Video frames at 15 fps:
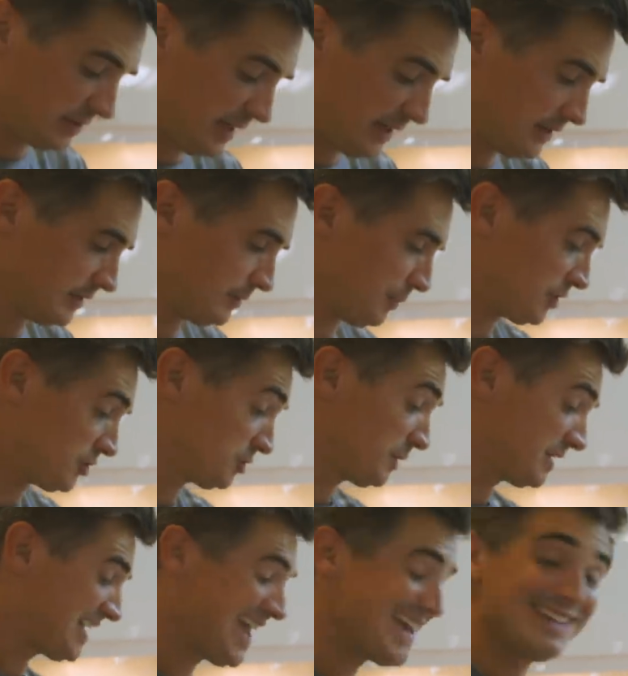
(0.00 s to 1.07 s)
a sense by just
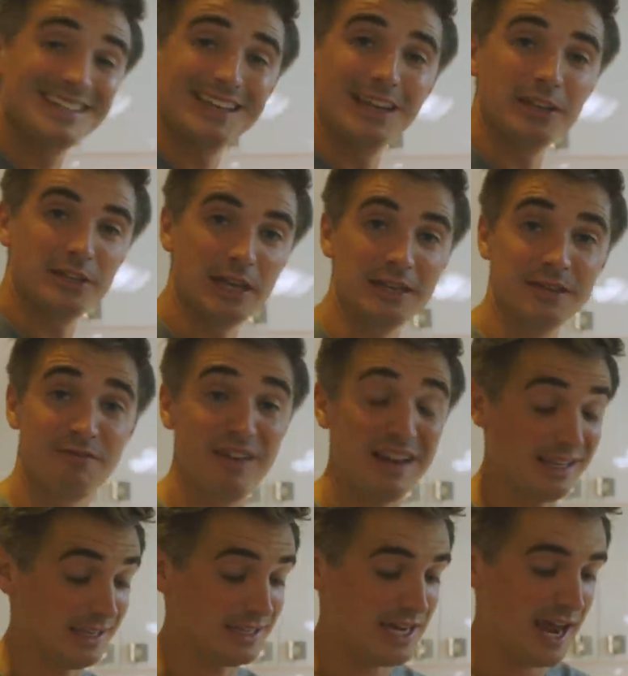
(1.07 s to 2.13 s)
by tasting it and
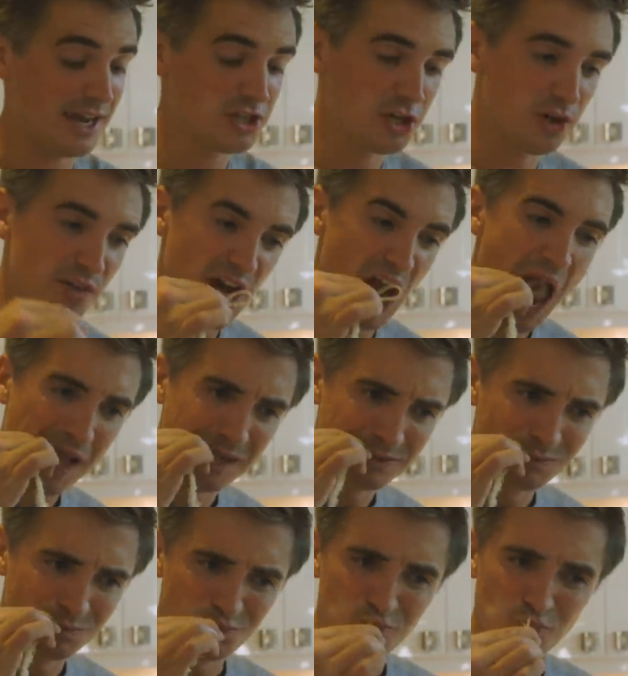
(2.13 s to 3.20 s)
feeling the texture of it.
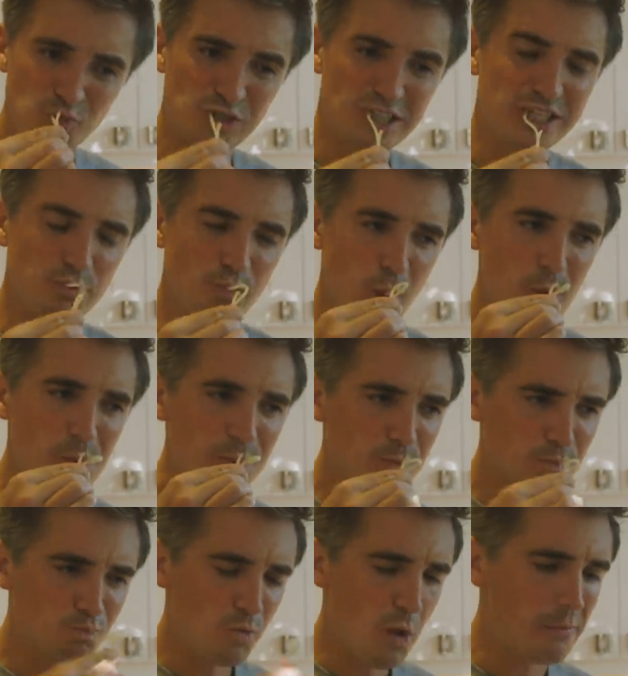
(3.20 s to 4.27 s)
Like,
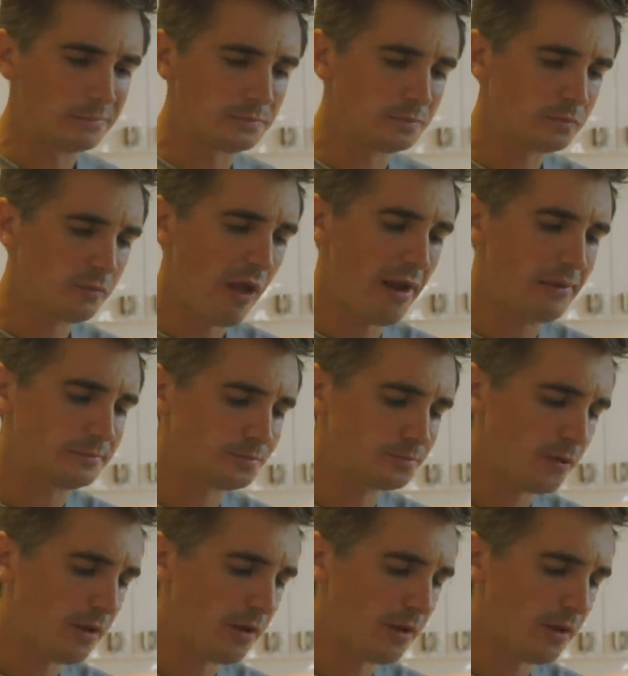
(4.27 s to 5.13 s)
that,